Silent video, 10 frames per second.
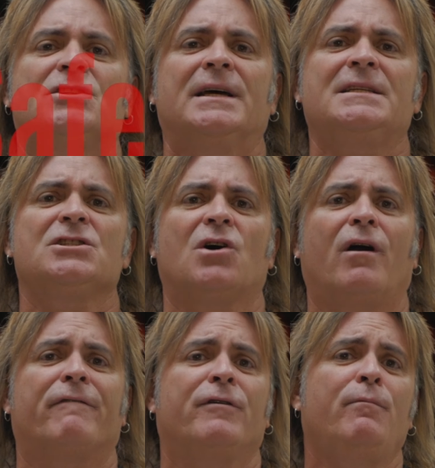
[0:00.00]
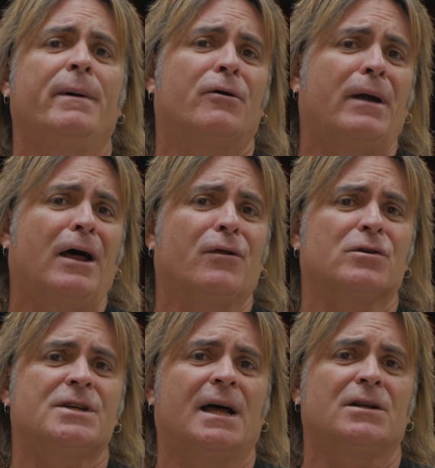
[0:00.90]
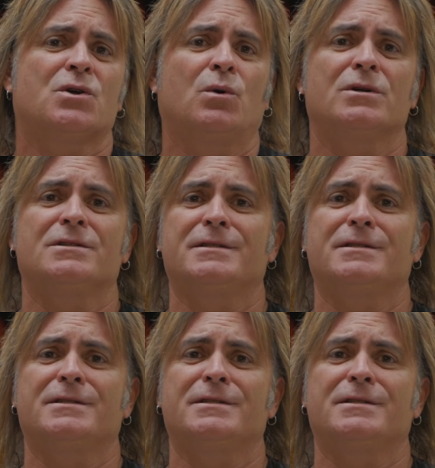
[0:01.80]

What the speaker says: Chances are, if you've been around the challenge course,